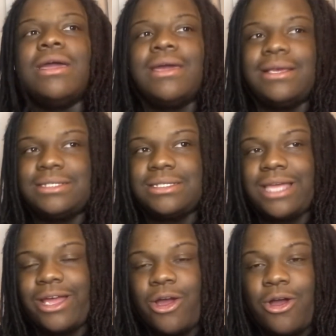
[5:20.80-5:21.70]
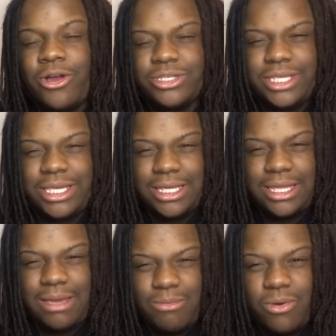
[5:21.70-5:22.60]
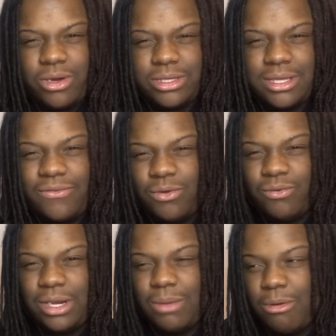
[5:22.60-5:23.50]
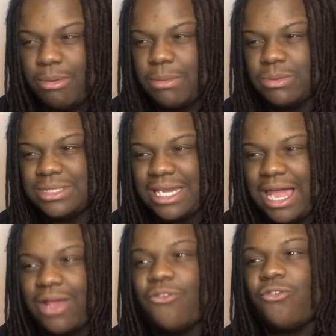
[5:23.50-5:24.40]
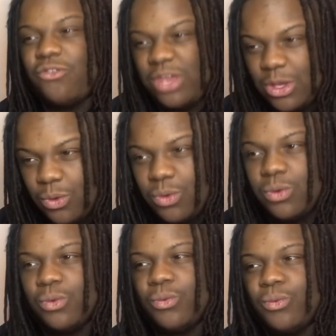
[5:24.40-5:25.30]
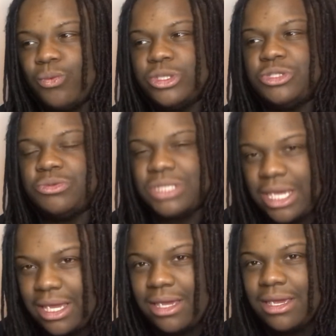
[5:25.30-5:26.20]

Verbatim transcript: is just like articulate more if you really want people to like feel what you're saying.